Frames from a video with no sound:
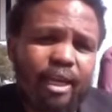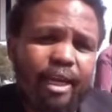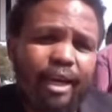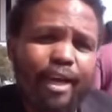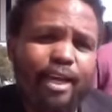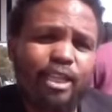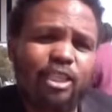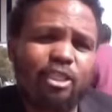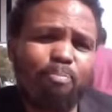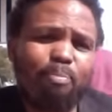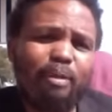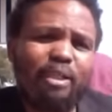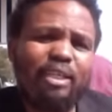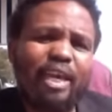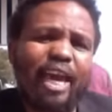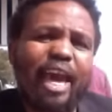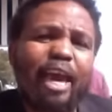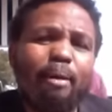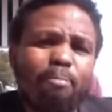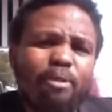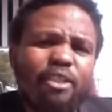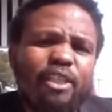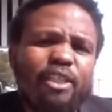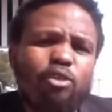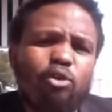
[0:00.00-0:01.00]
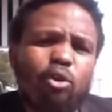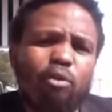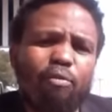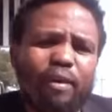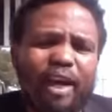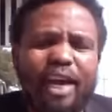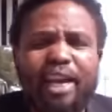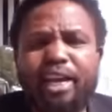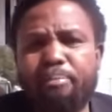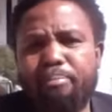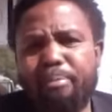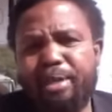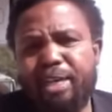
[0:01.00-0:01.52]
has been emptied of
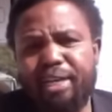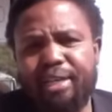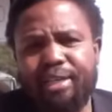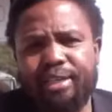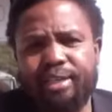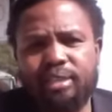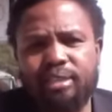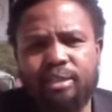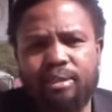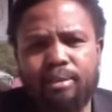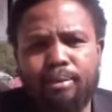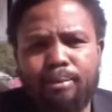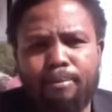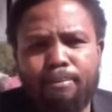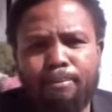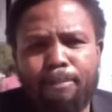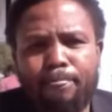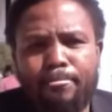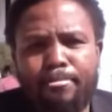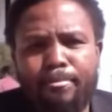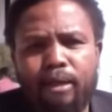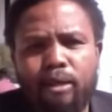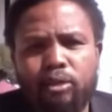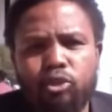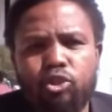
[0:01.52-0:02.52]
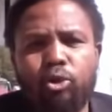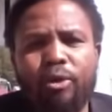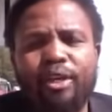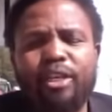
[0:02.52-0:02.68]
any meaning. So